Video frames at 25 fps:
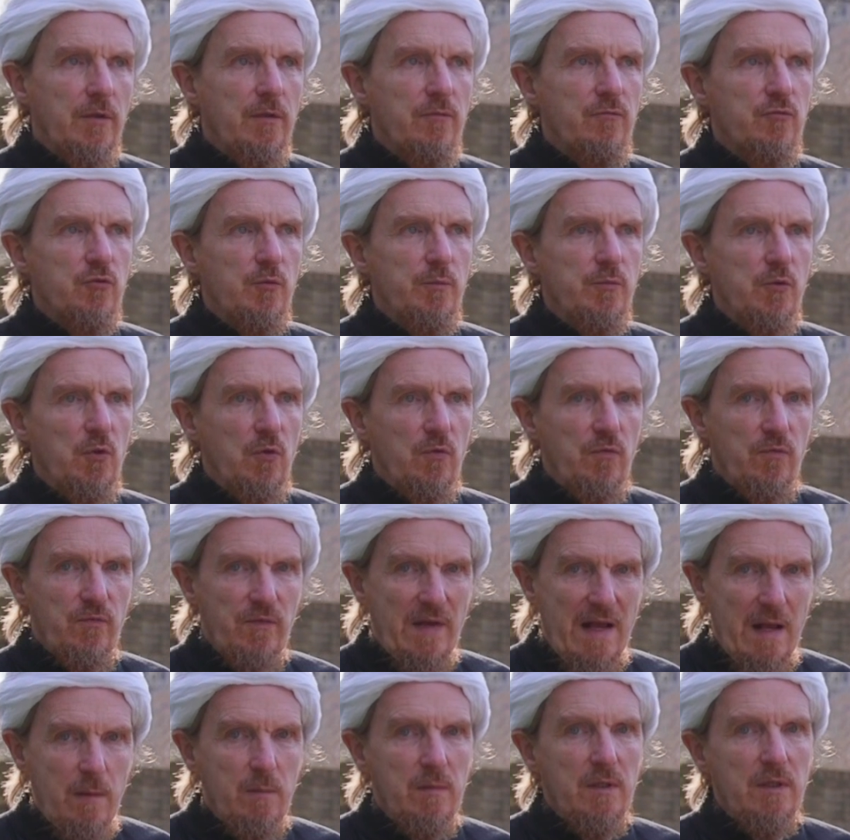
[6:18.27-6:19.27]
and from your
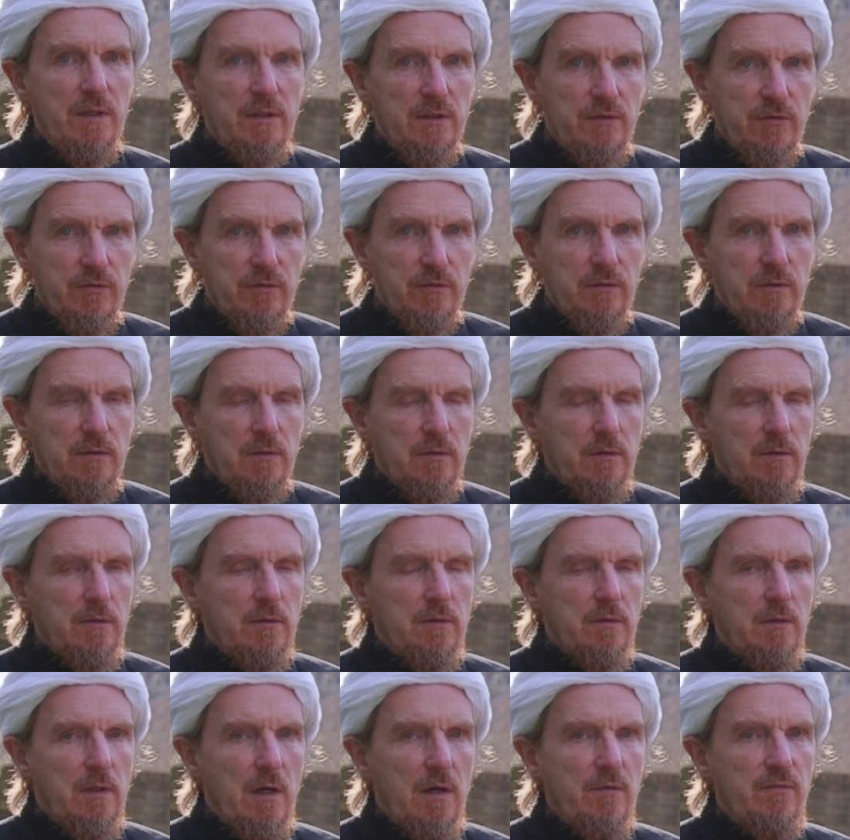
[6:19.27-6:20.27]
families
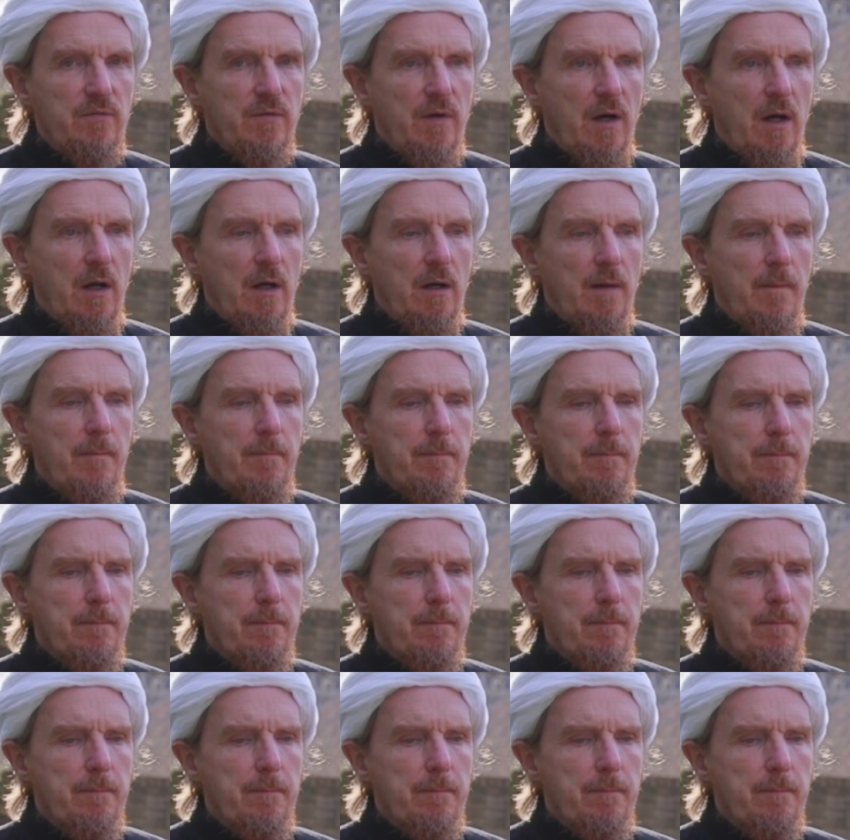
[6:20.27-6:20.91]
a fire.